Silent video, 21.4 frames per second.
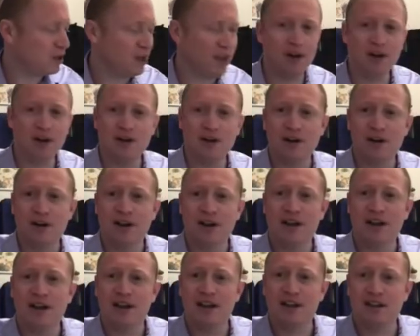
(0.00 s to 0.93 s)
A
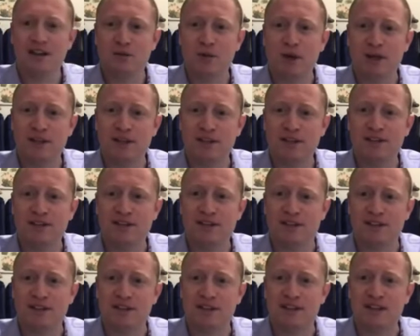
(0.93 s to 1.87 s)
CPU? No, it's not a
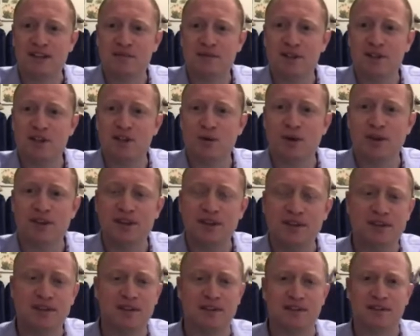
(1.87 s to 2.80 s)
CPU.
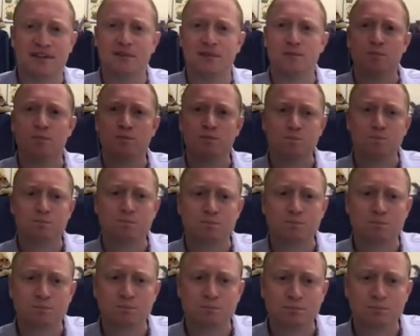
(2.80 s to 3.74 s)
What is this? An
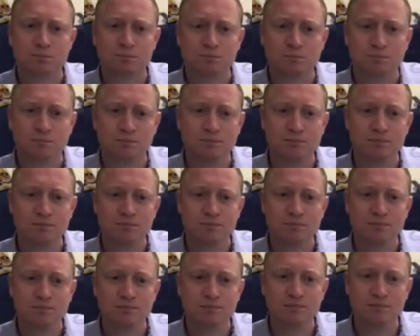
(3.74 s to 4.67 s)
FPGA.
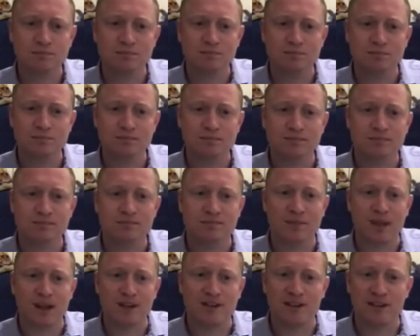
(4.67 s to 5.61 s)
Very good.
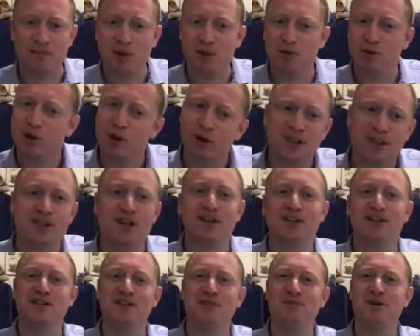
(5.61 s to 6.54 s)
FPGA, yes.
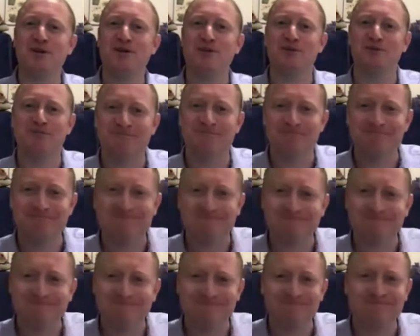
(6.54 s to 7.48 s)
So
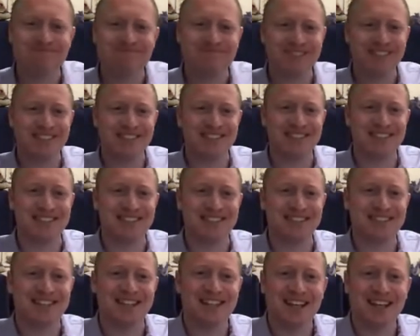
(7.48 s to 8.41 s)
an FPGA
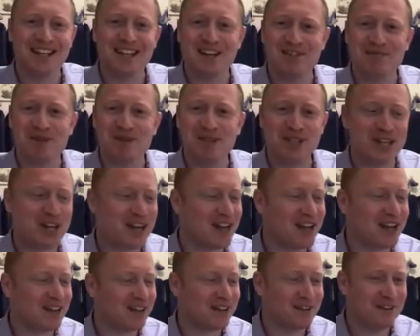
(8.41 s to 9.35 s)
is what's
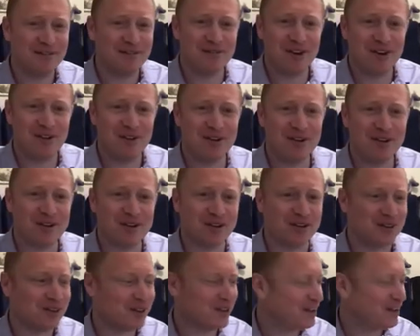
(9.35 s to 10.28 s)
called a field
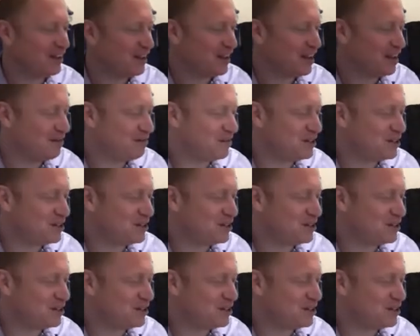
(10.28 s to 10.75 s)
programmable graphic